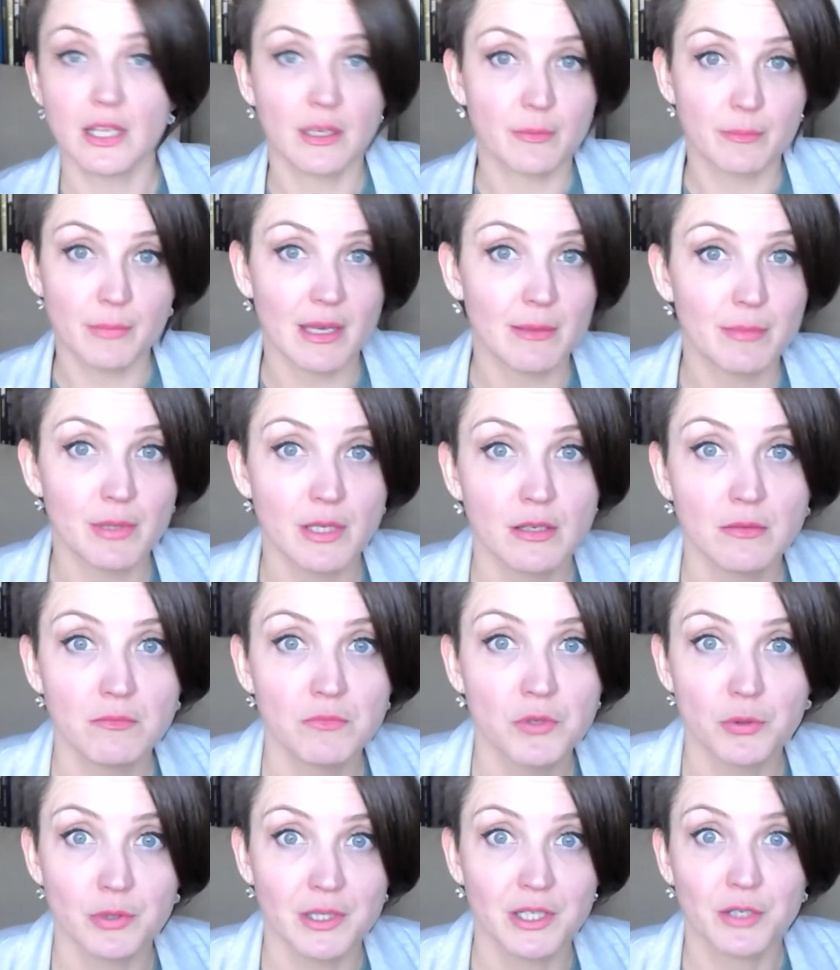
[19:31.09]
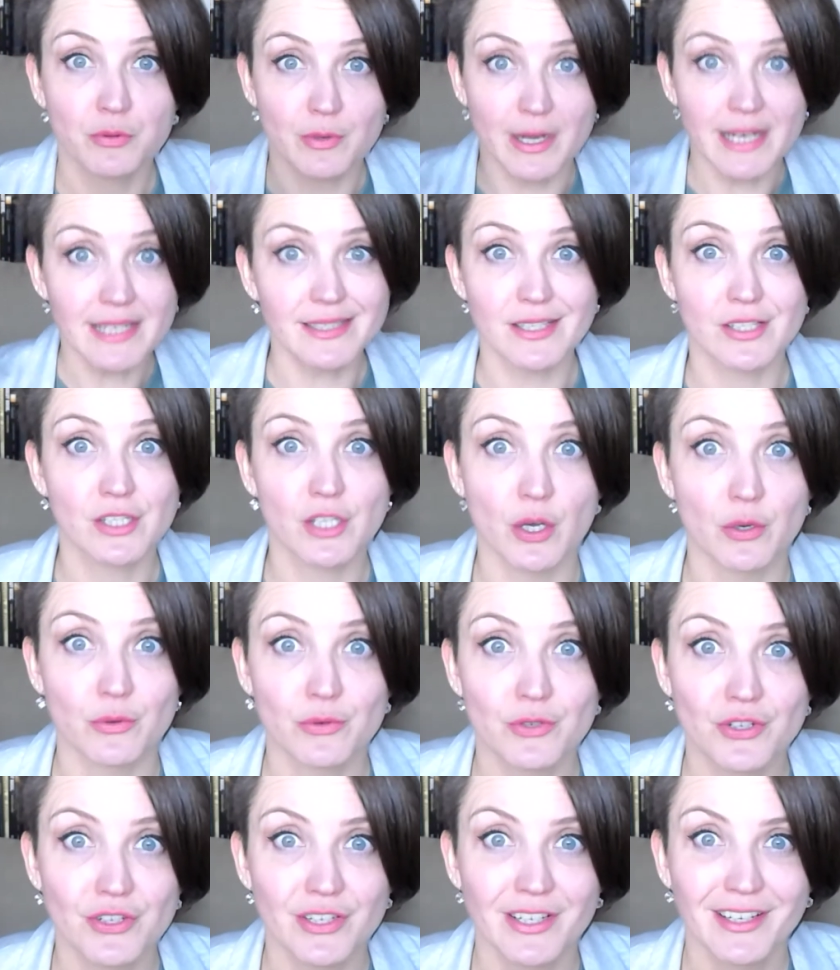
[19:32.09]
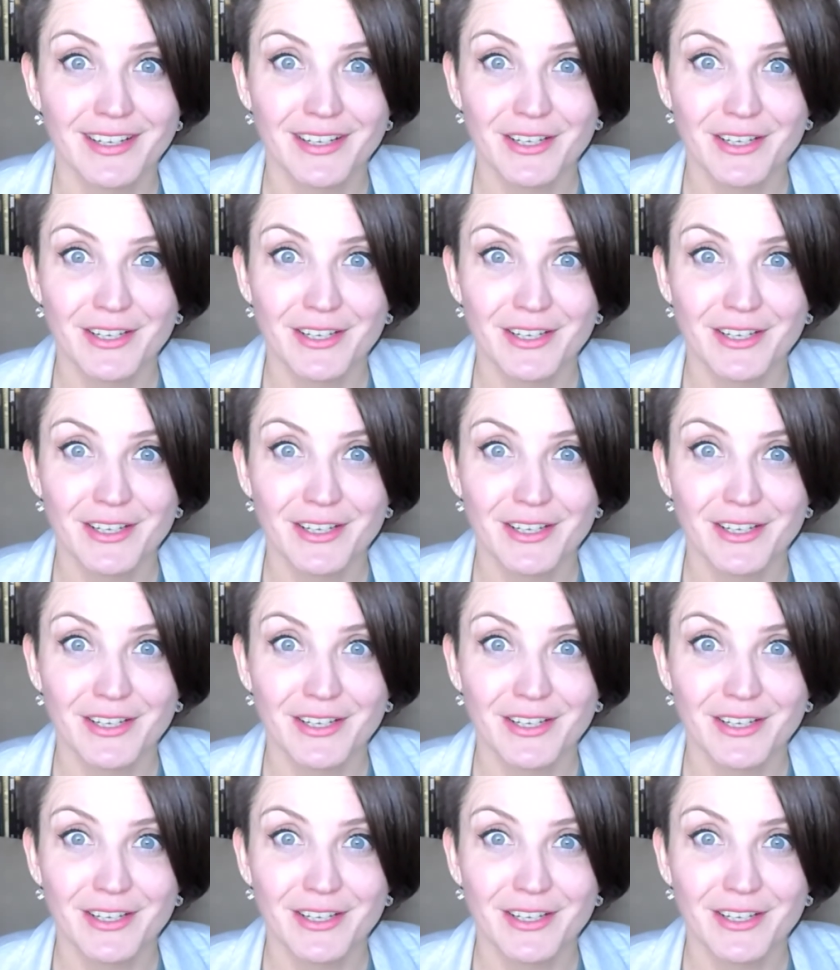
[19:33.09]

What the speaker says: Maybe you're a crisis coach.